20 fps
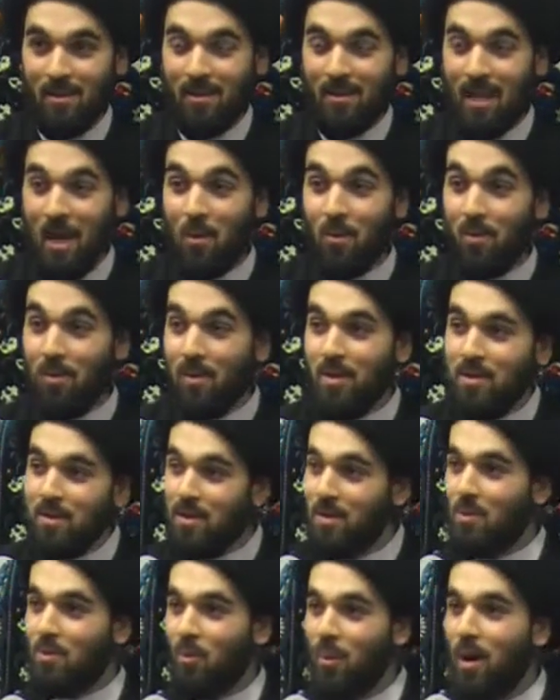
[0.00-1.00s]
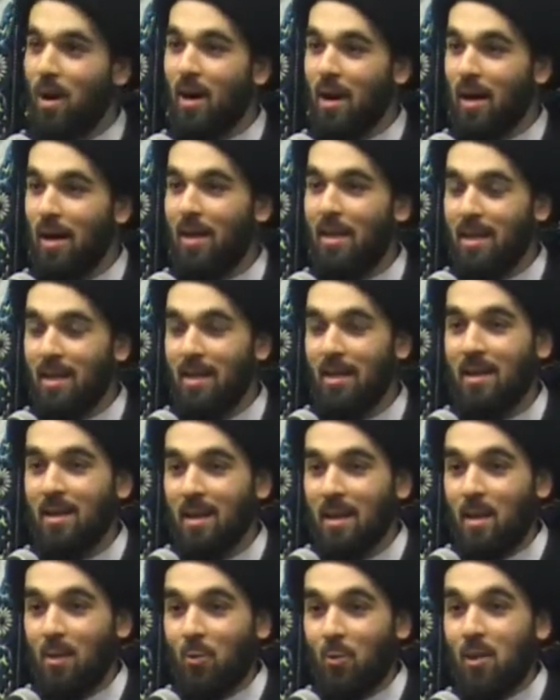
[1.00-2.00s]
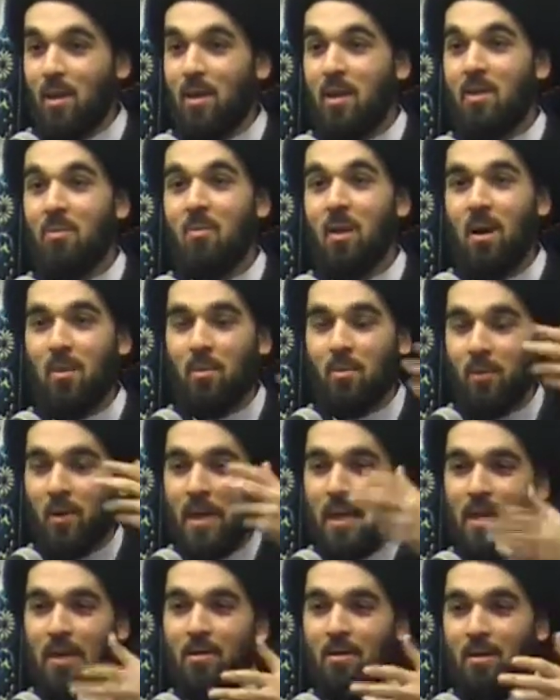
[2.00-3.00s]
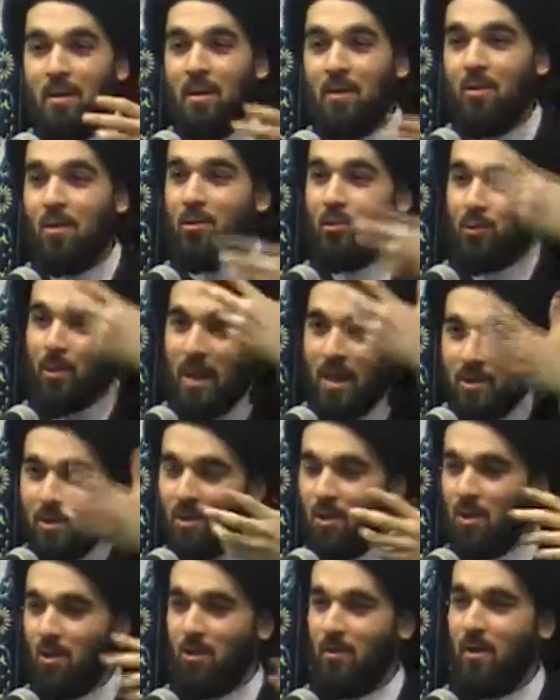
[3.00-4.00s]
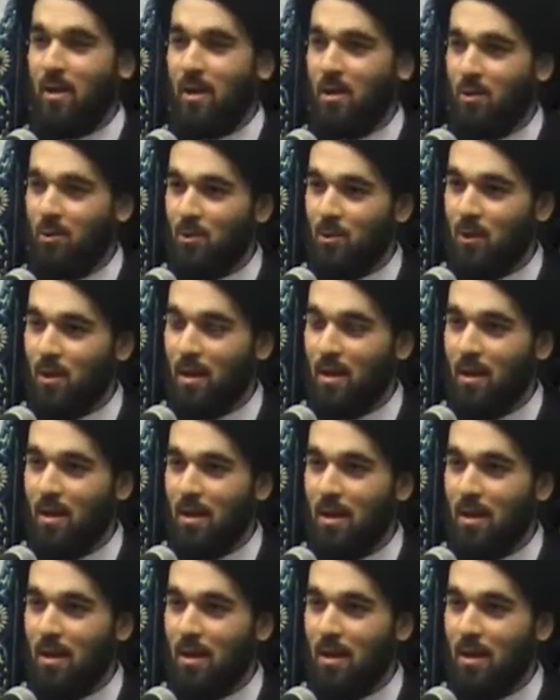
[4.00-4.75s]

Now, this is why we commemorate the tragedy of Ashura.